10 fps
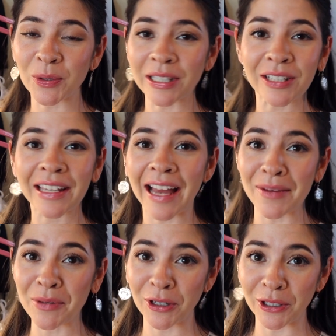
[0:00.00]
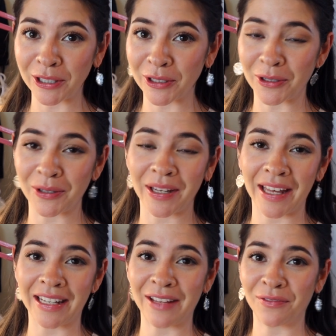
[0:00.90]
clearly I'm a girly girl,
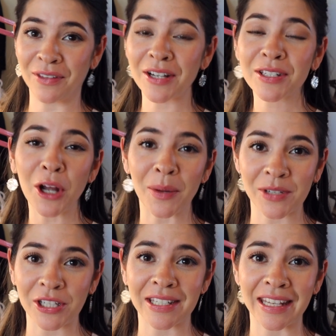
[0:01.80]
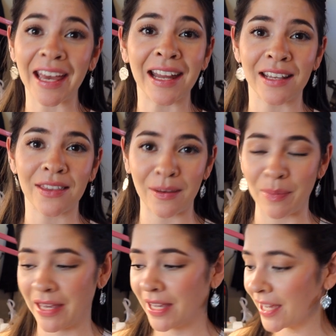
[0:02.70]
and if there's an option to get anything
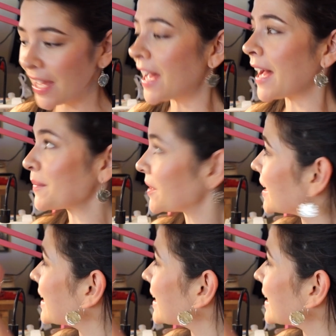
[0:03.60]
pink, I'm gonna